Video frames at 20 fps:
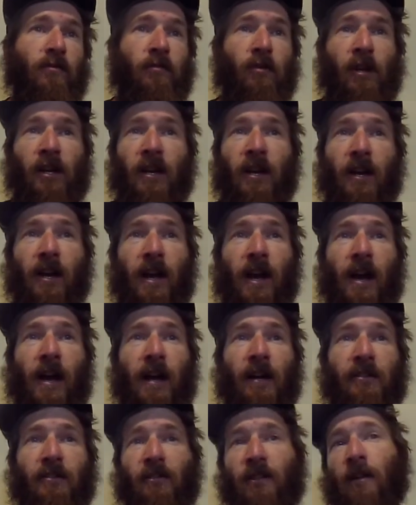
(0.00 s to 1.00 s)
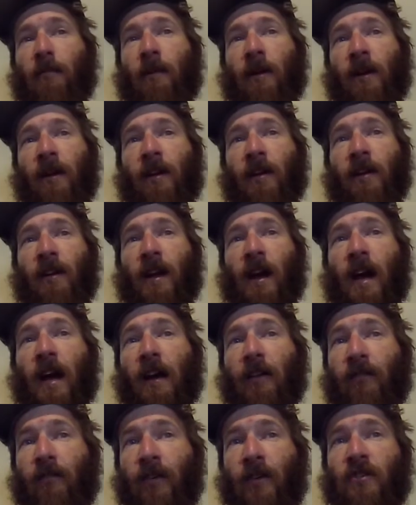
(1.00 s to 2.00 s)
looking at kayaks or thinking about getting into
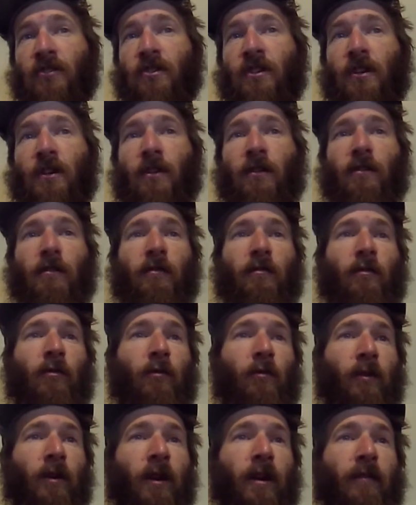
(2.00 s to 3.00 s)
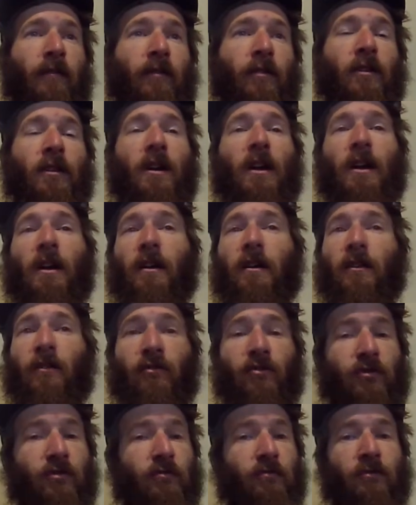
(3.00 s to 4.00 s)
kayak fishing or whatever,
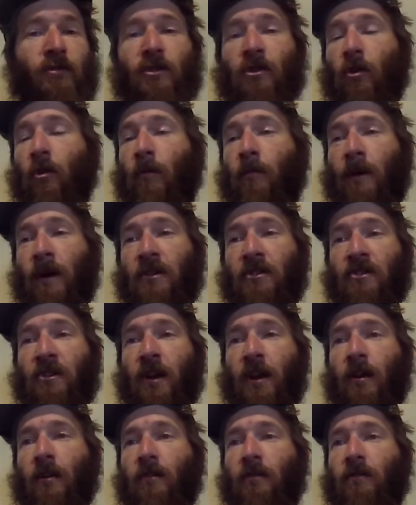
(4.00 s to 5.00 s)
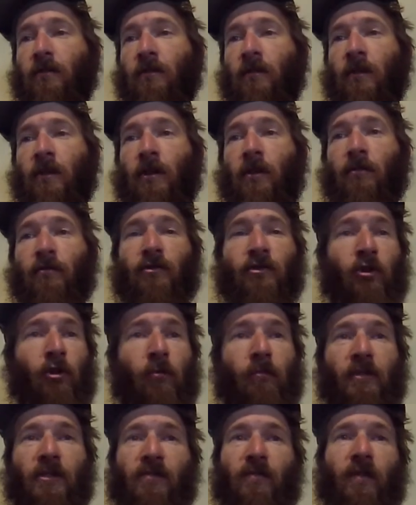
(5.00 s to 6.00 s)
show them my channel. Show
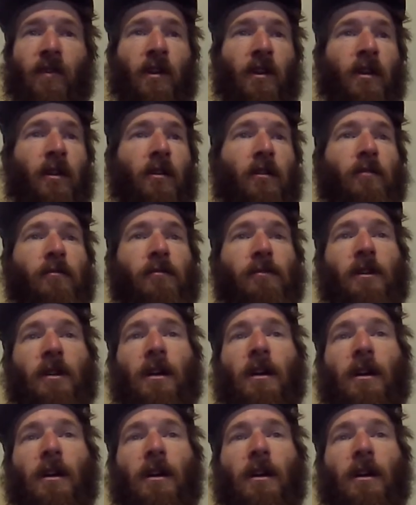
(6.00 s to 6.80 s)
them this video.